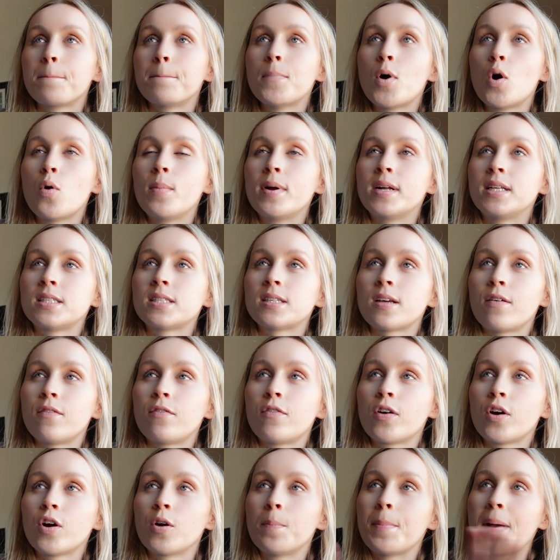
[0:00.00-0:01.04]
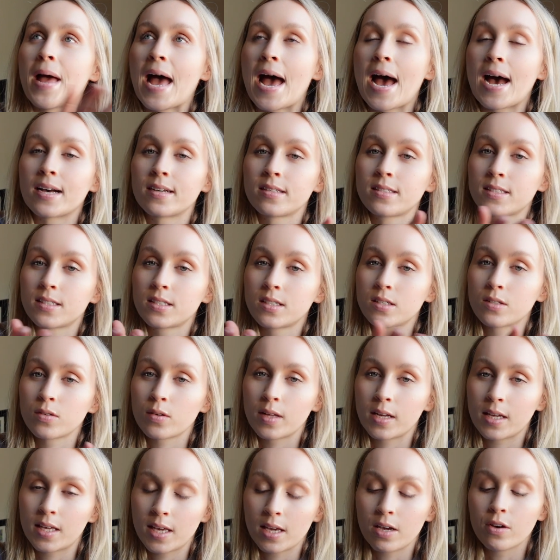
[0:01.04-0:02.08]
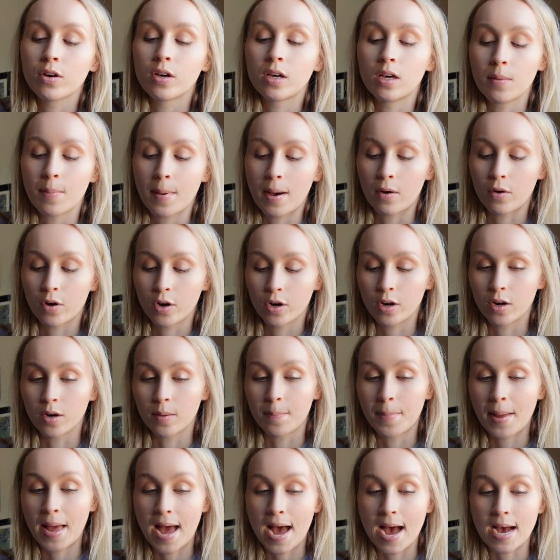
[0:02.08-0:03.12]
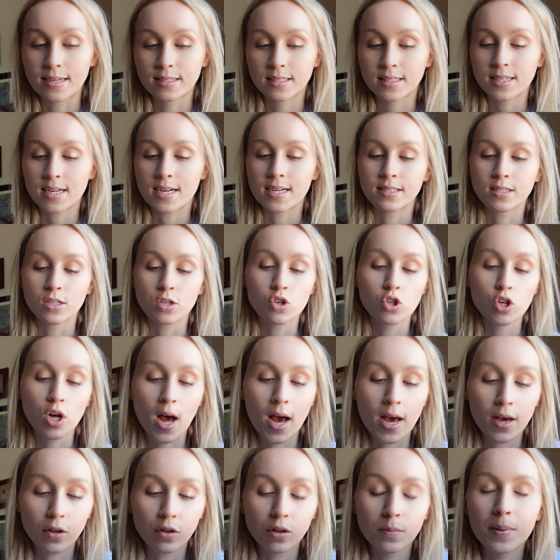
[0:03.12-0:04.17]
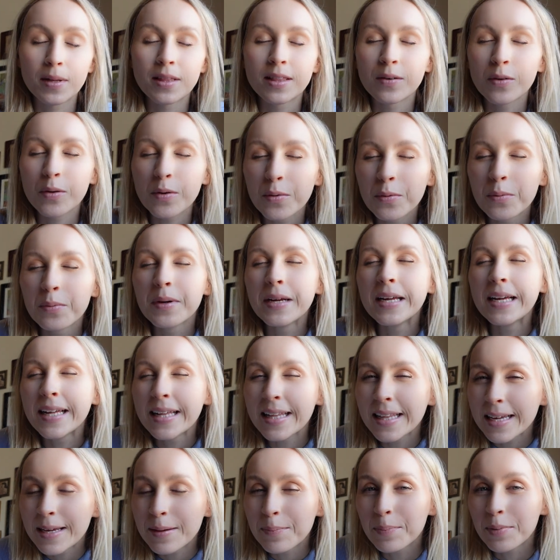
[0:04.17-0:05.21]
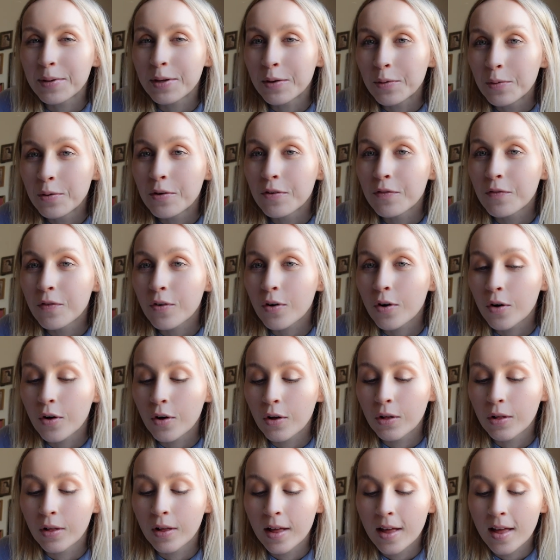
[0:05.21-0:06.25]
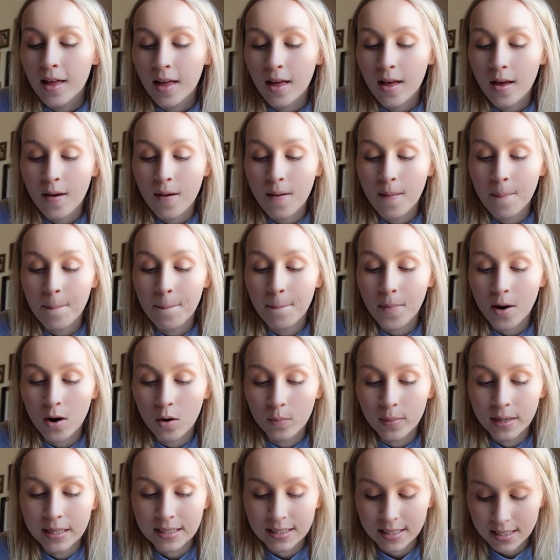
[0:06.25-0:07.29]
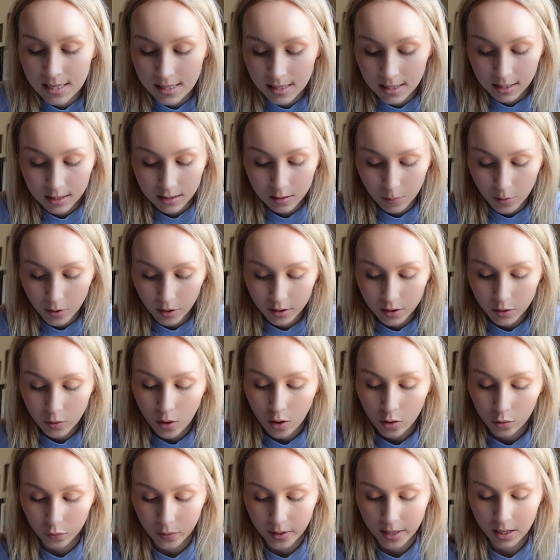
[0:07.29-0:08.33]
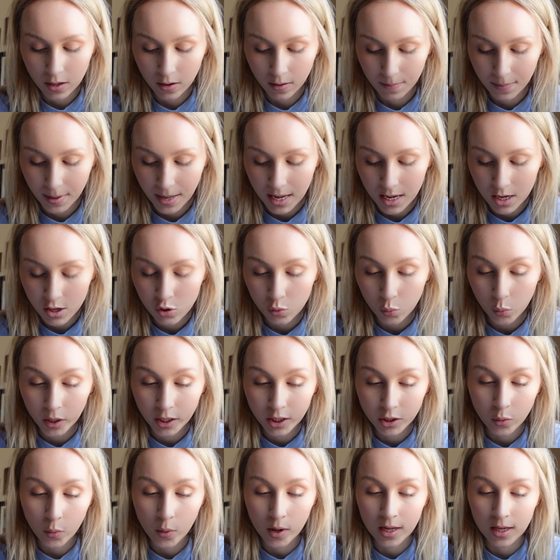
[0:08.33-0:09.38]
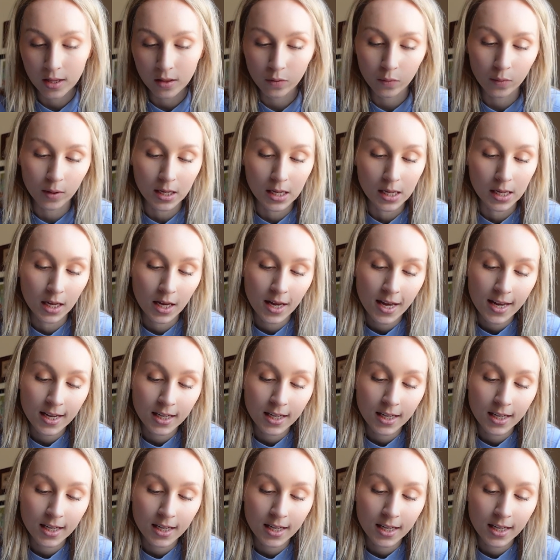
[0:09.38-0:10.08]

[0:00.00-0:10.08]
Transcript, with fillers: moments of her past. So like hearing about her past as a child, but there were really beautiful moments in this book. So I'll read on page 123.